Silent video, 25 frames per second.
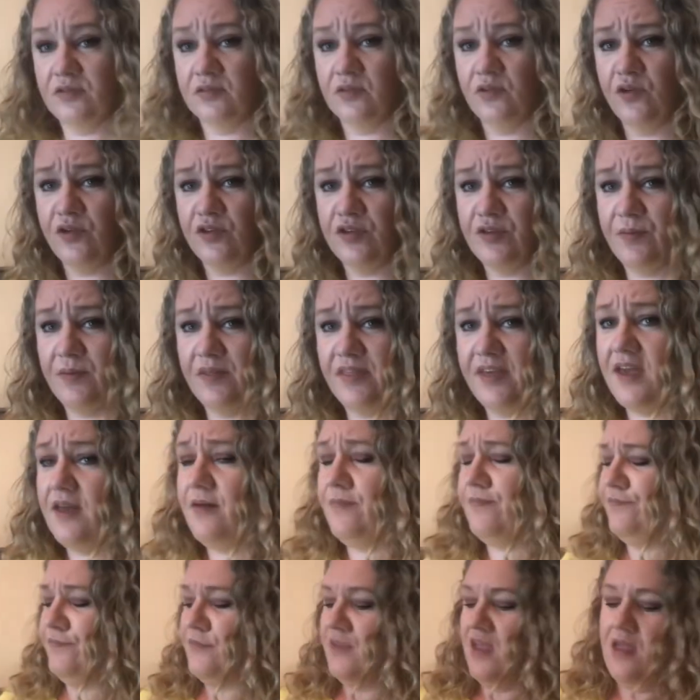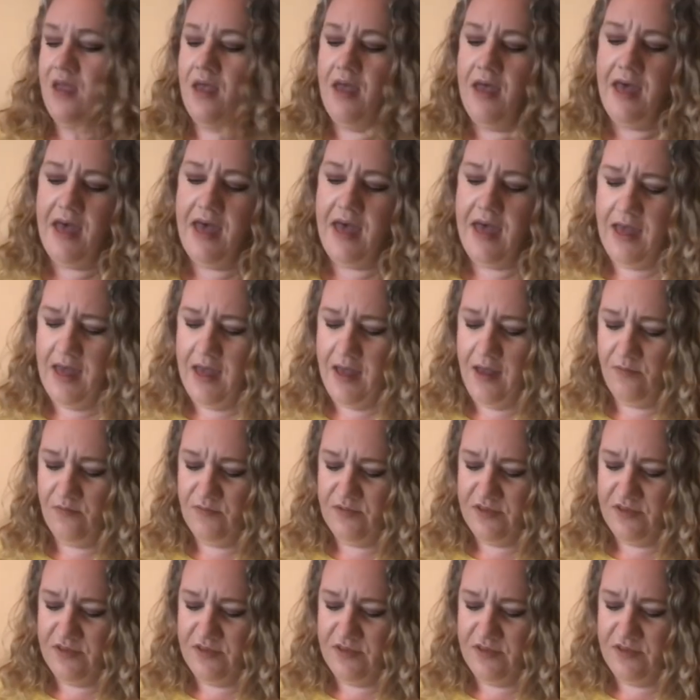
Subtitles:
looks with it.